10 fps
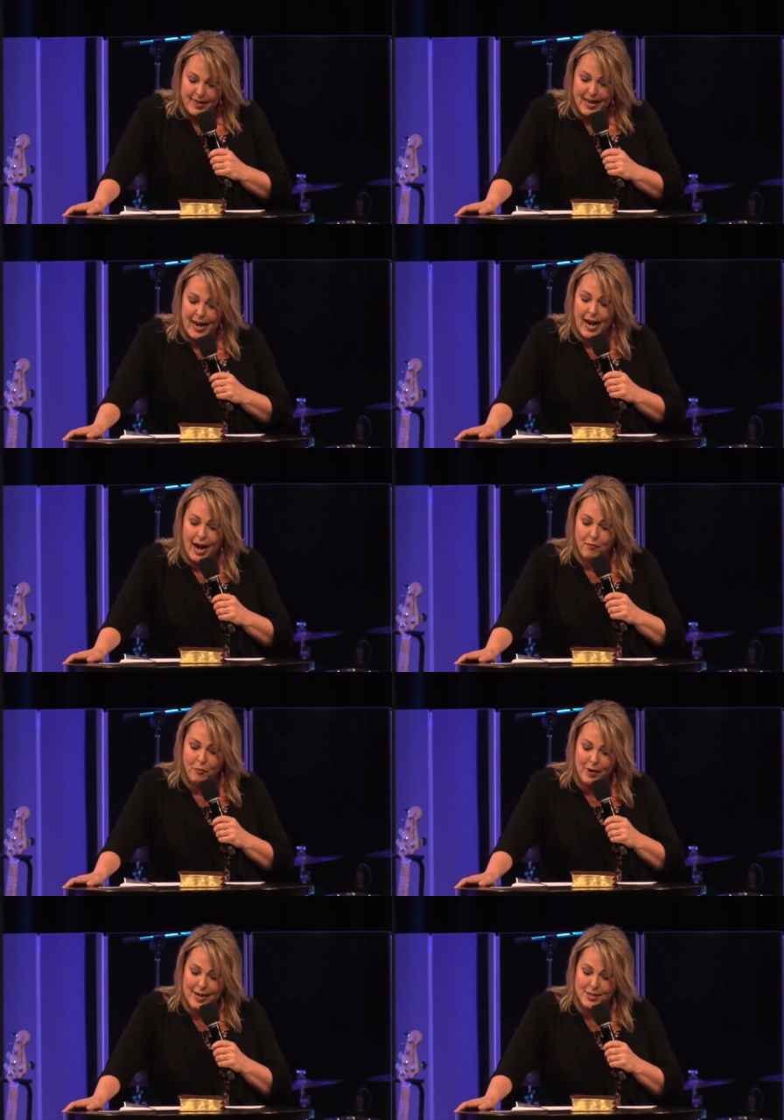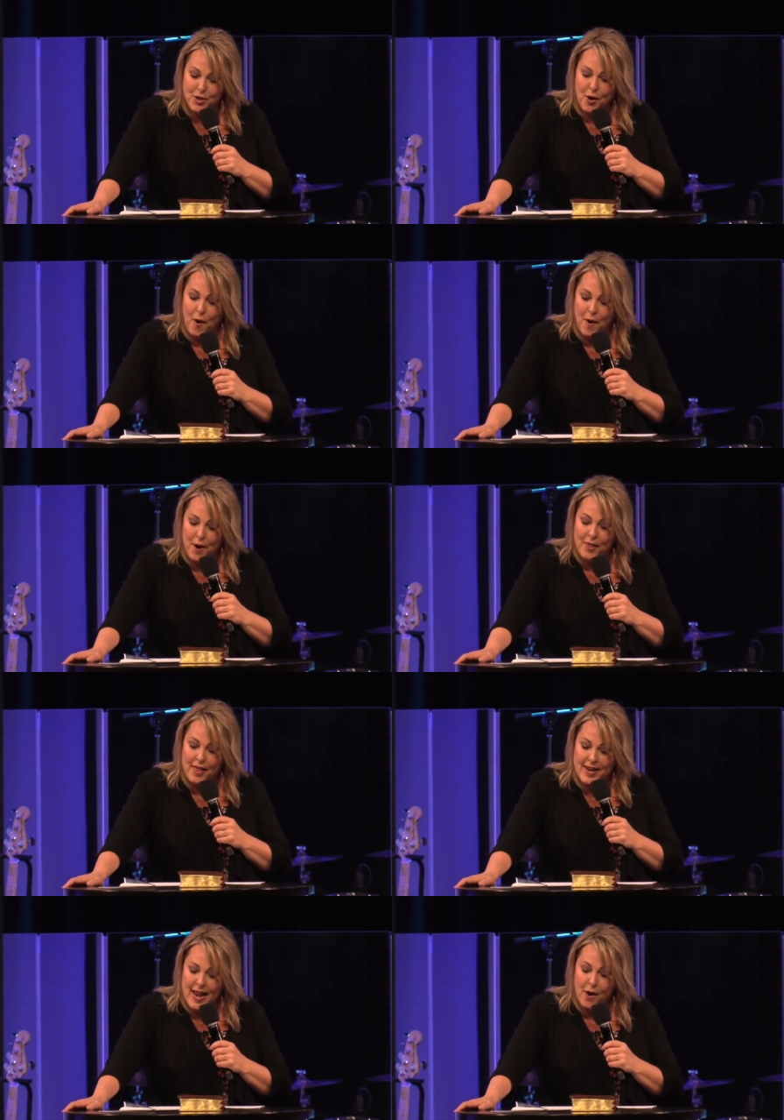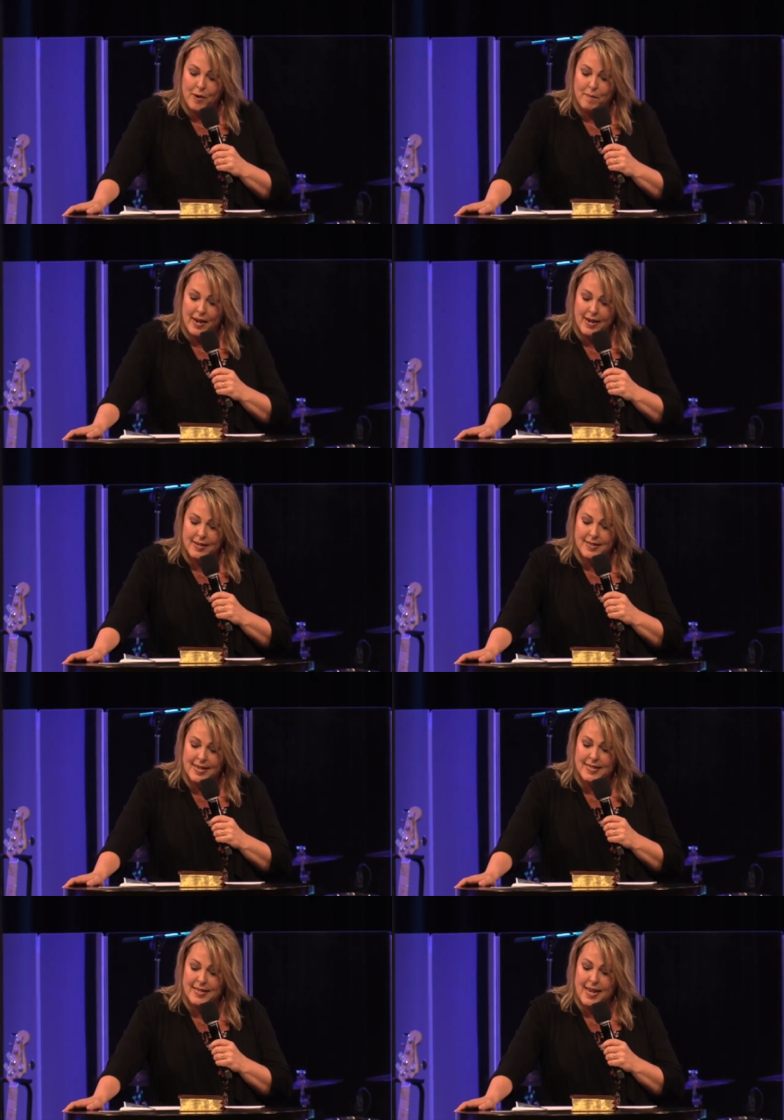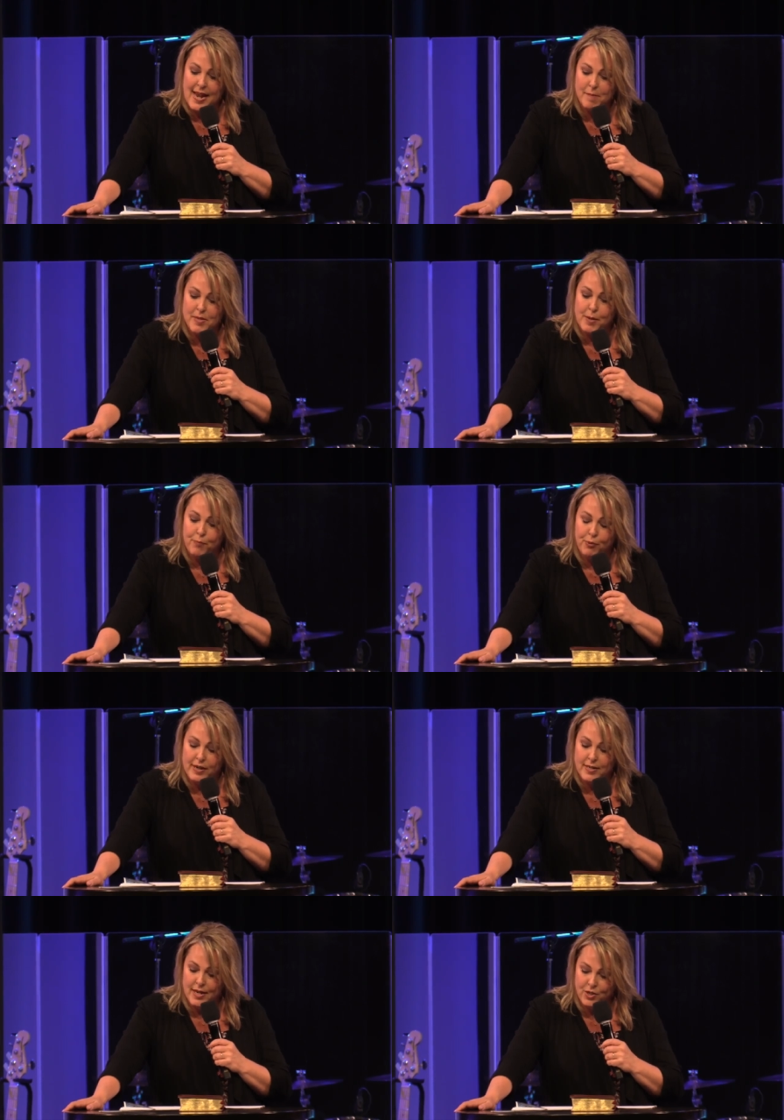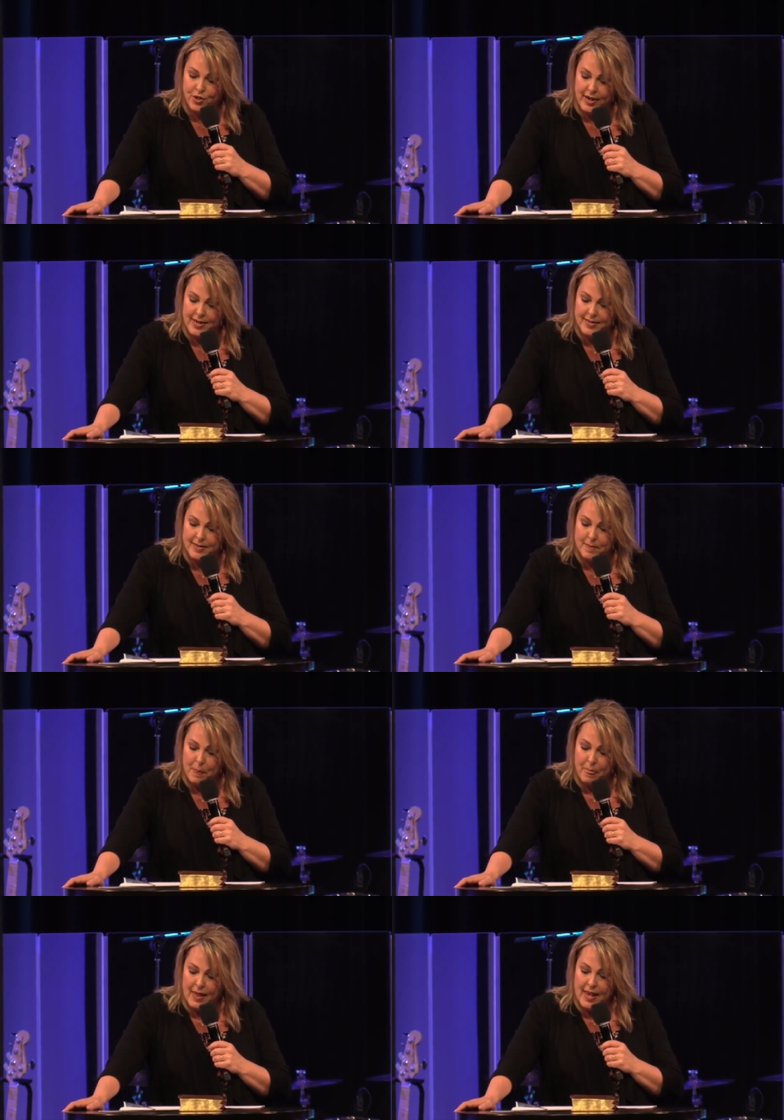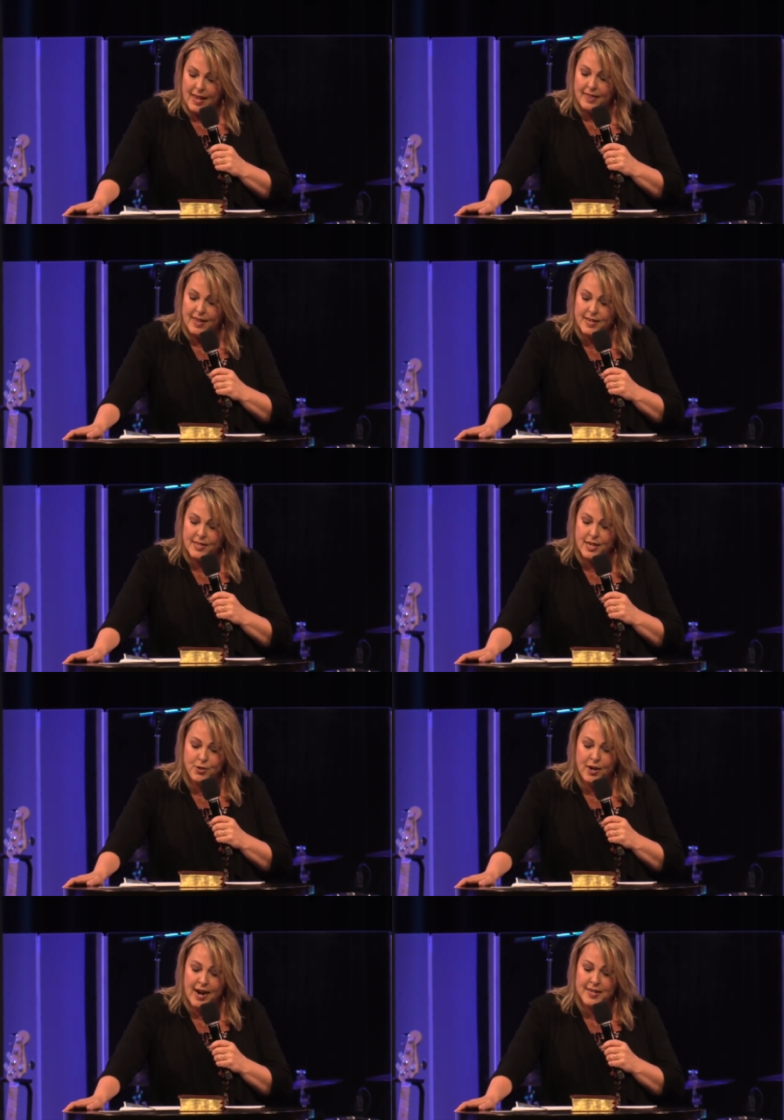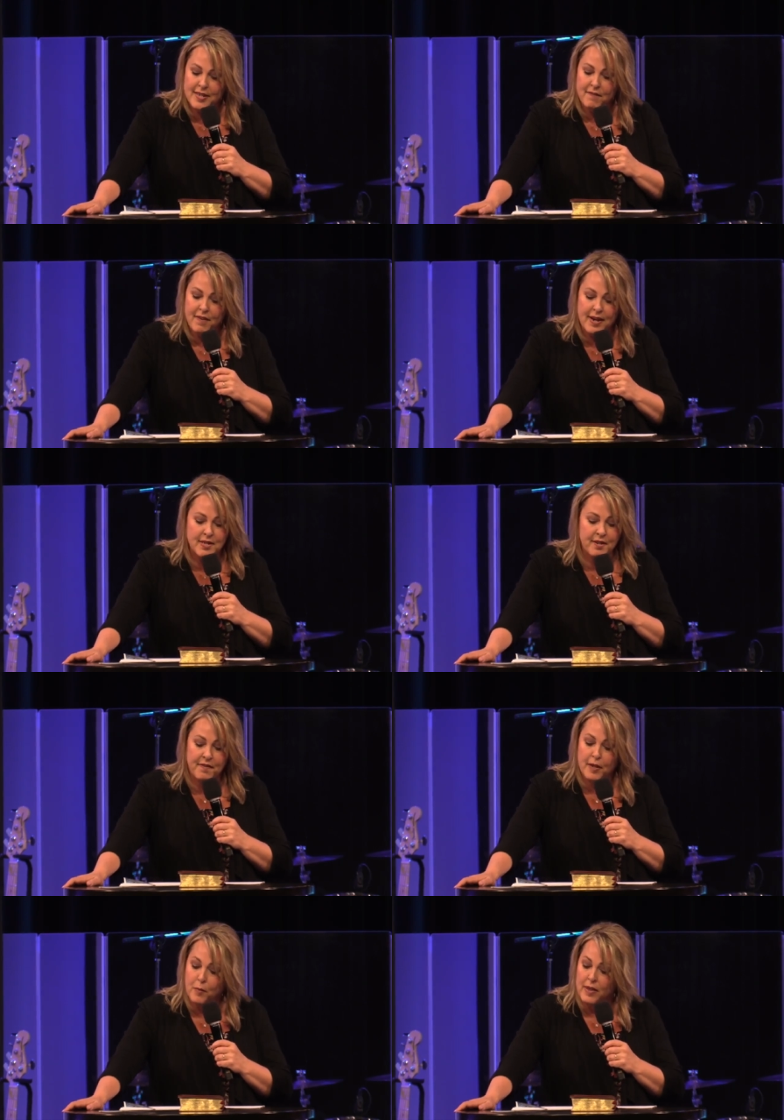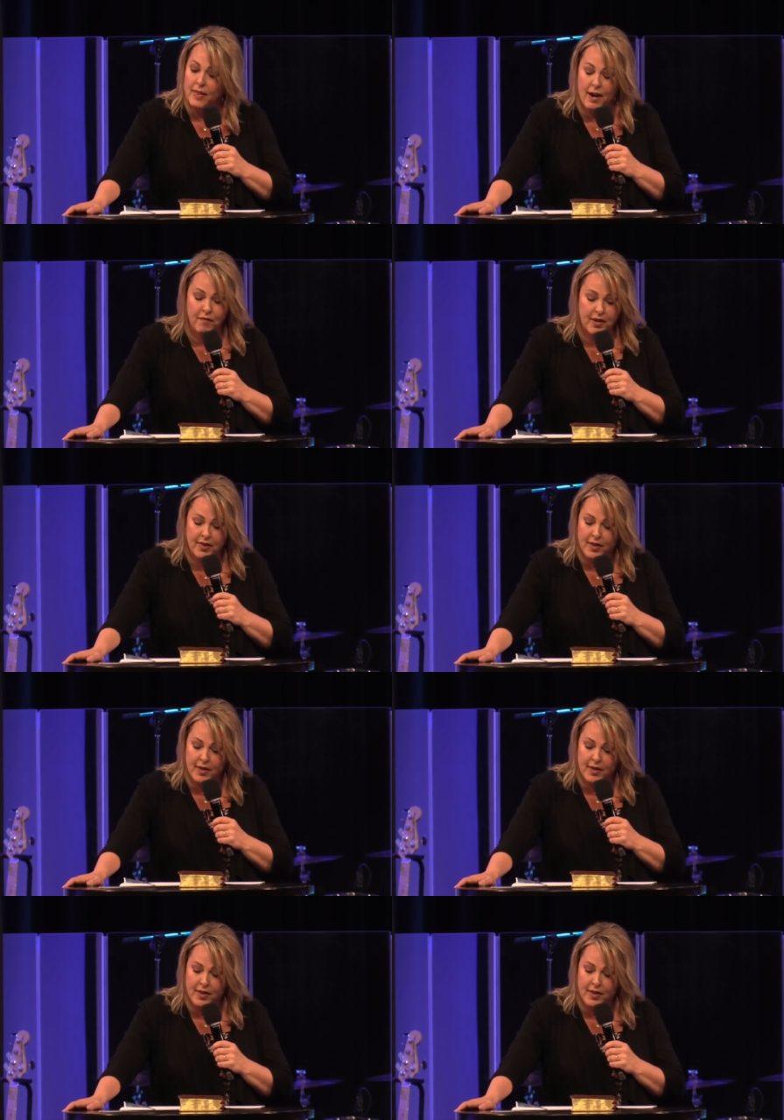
Of which all that now remains is the empty print and trace. This he tries in vain to fill with everything